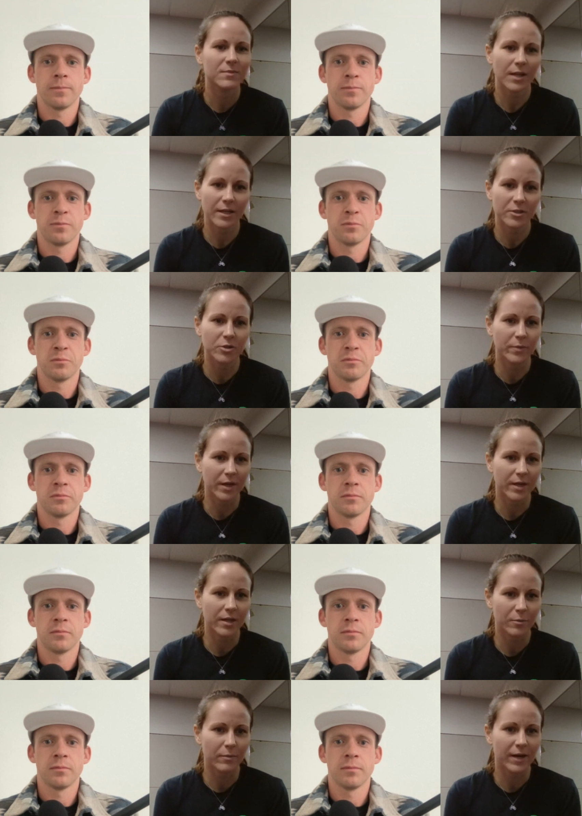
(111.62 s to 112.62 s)
Speaker 1: let your
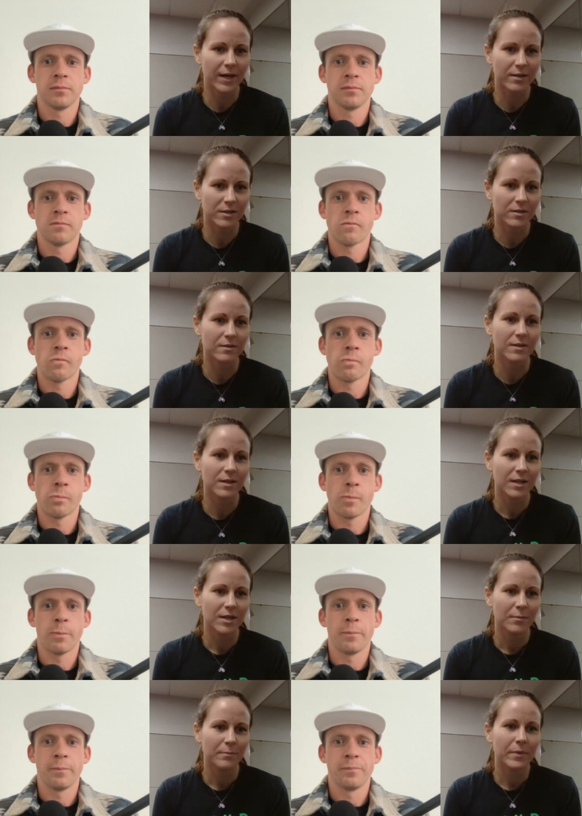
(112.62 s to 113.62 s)
body come back to
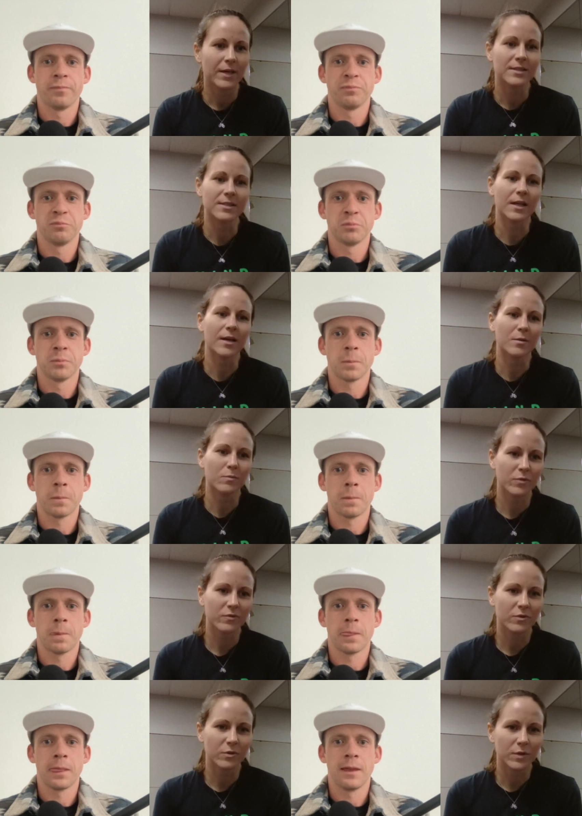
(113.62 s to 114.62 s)
baseline
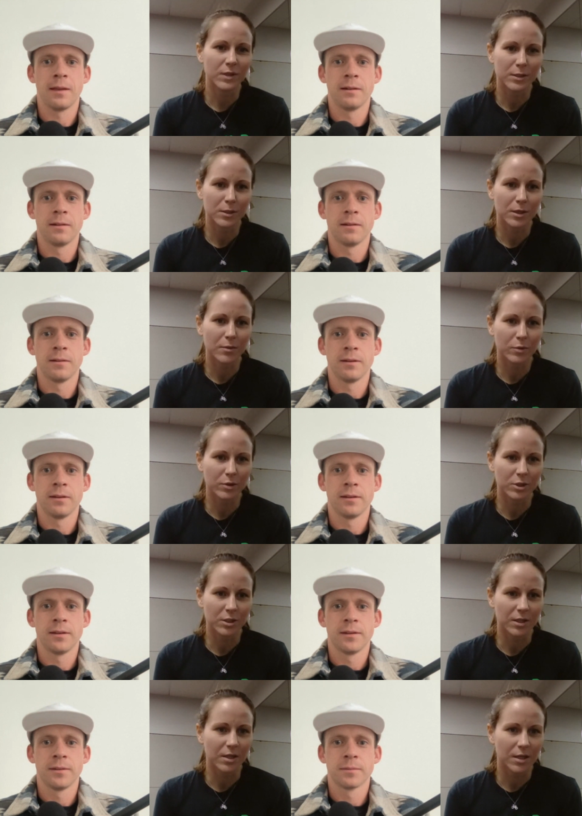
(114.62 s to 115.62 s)
before we start
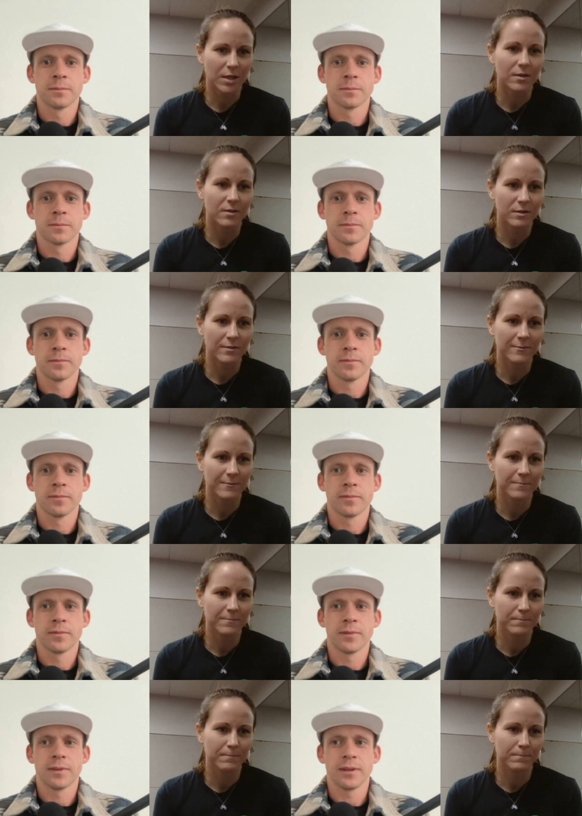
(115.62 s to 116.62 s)
pushing again.
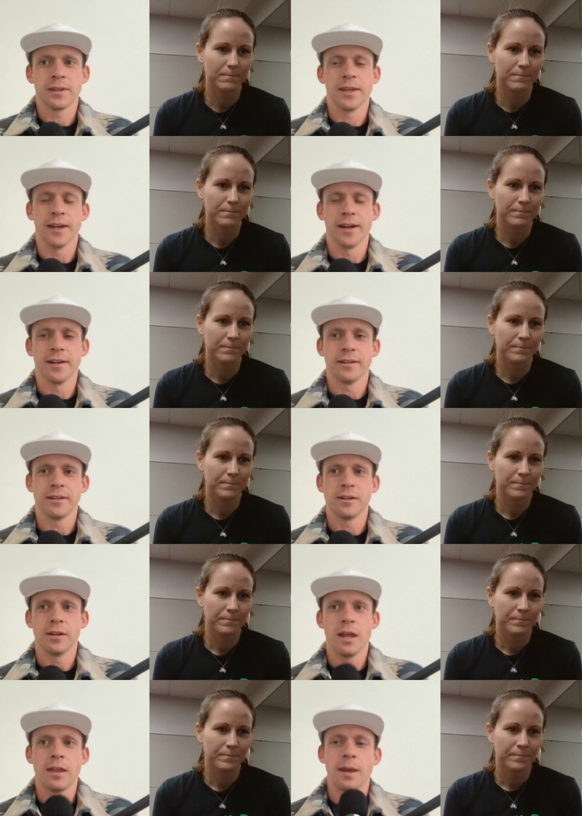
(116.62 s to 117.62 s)
Yeah,
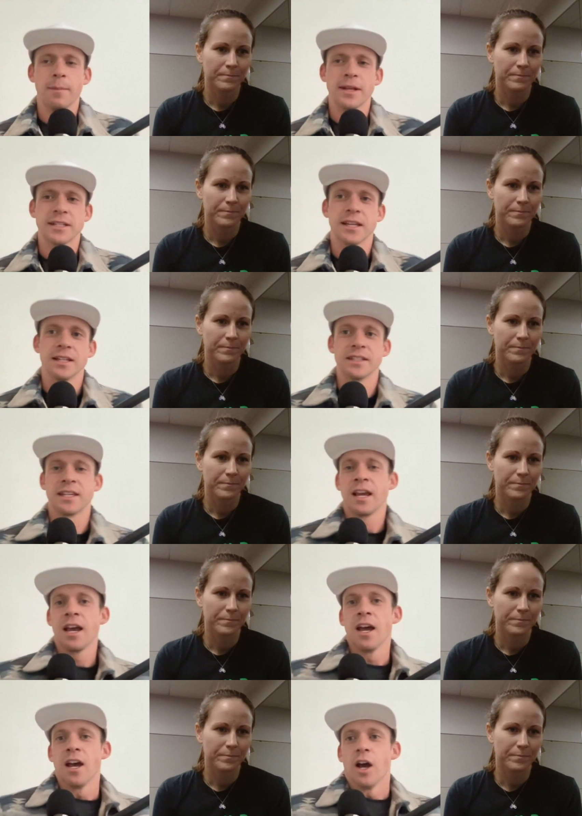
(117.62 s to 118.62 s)
Speaker 2: and that makes sense.
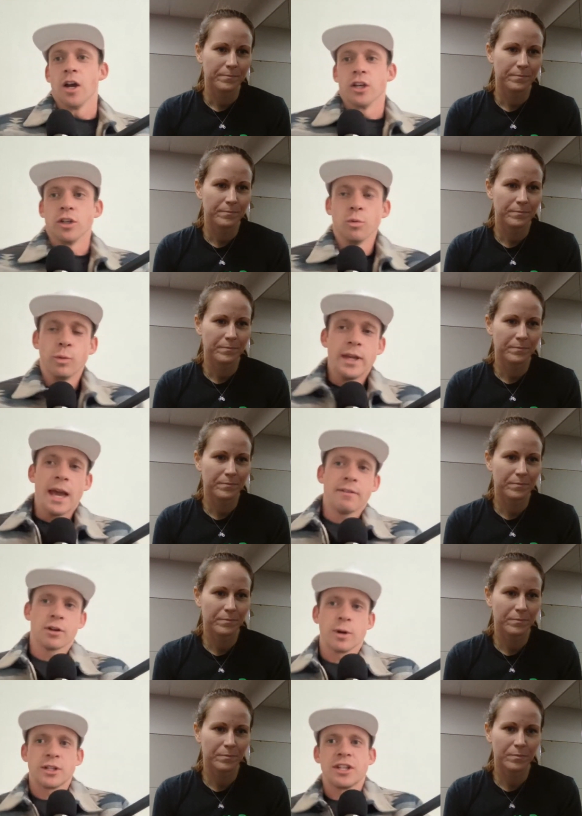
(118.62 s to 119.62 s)
We have
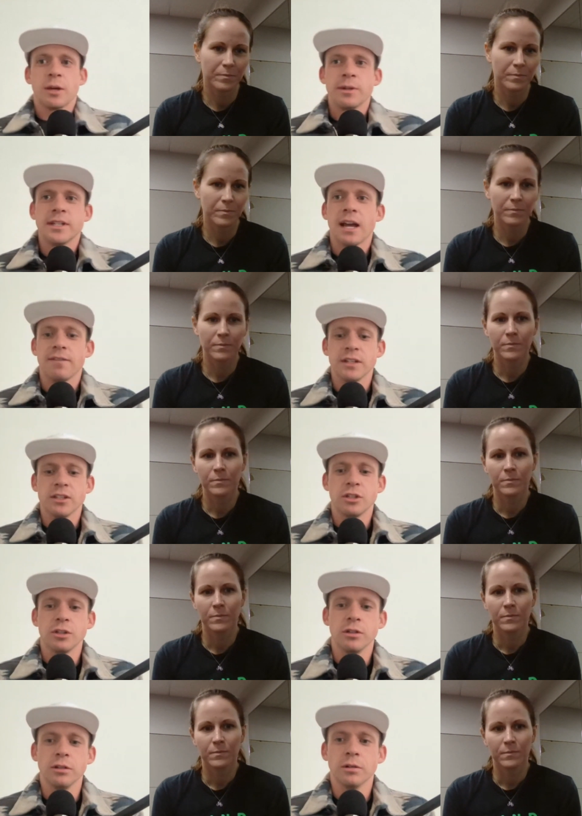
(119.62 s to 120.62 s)
a question that we dive
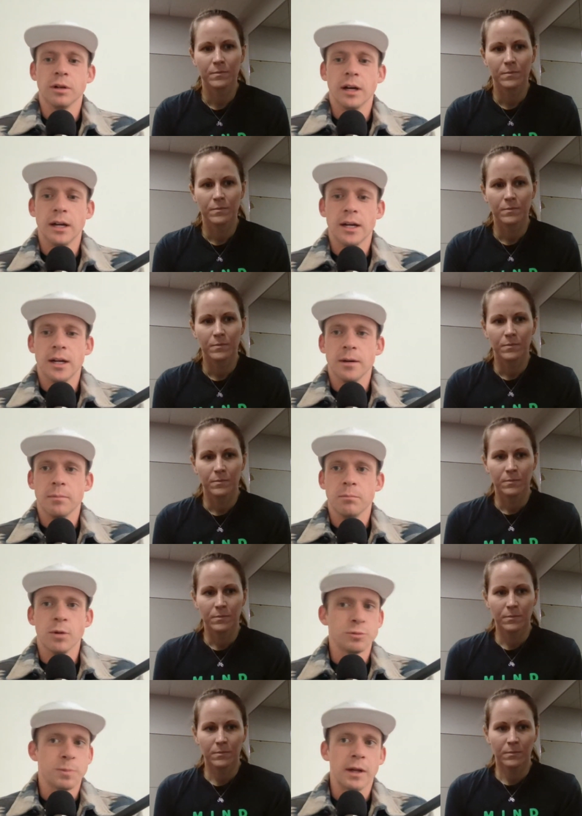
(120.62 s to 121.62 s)
into um,
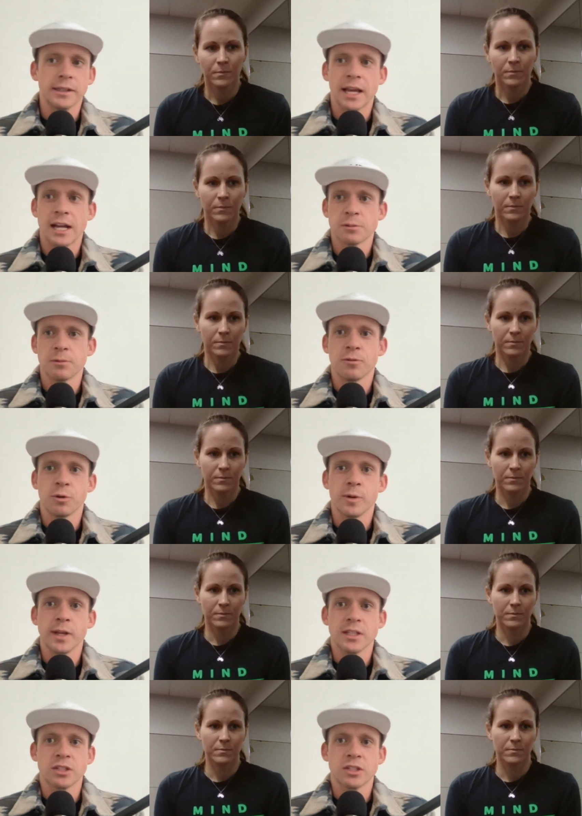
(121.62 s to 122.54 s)
most podcasts before we get